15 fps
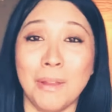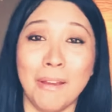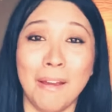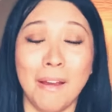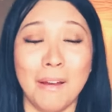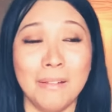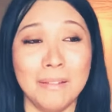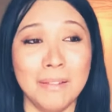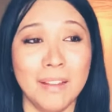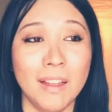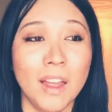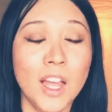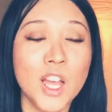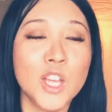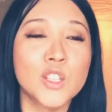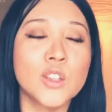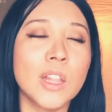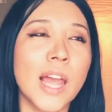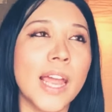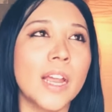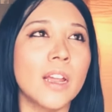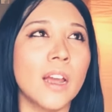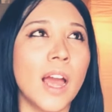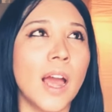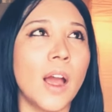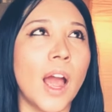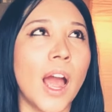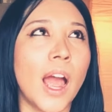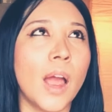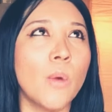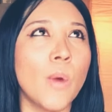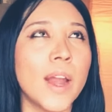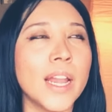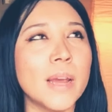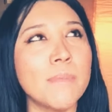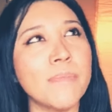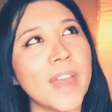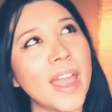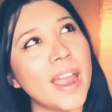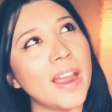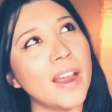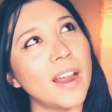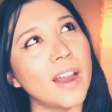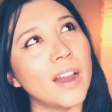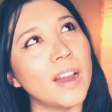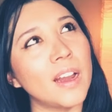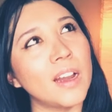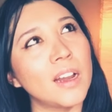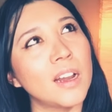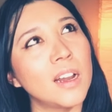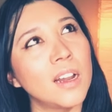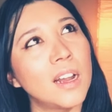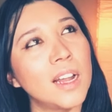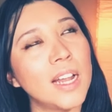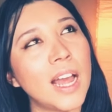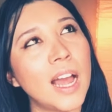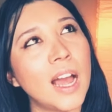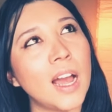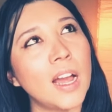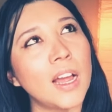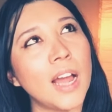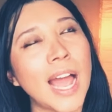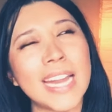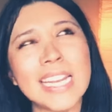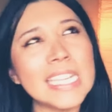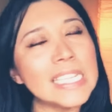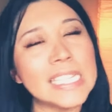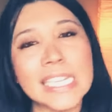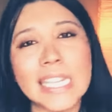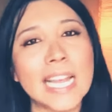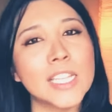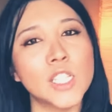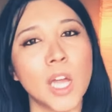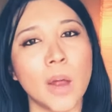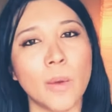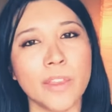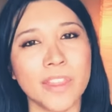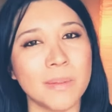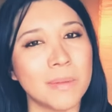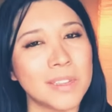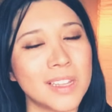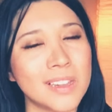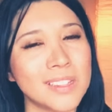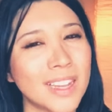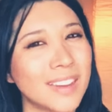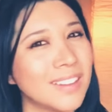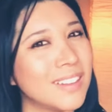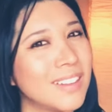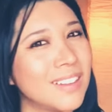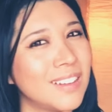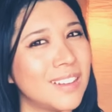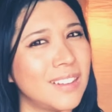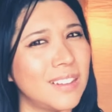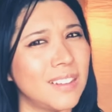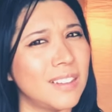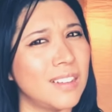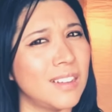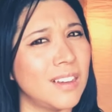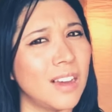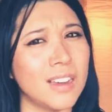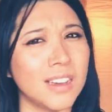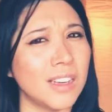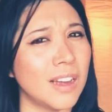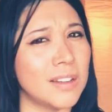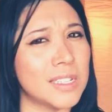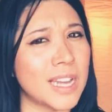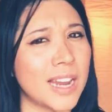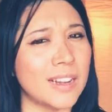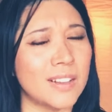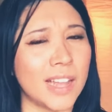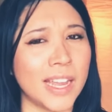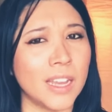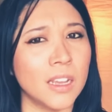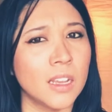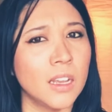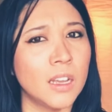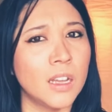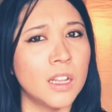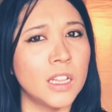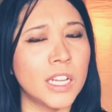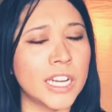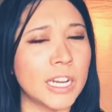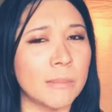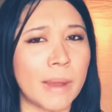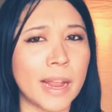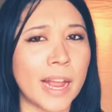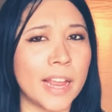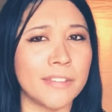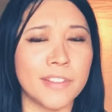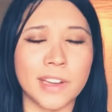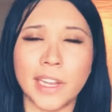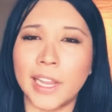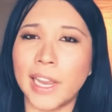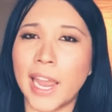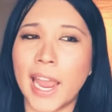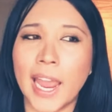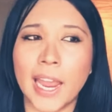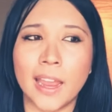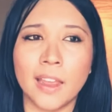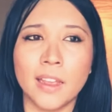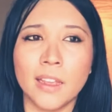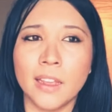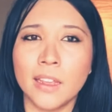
"No." So like I went up there I didn't sing that song with them because I was like, uh, no, you know, I was kind of like looking at my guy friend like, hey,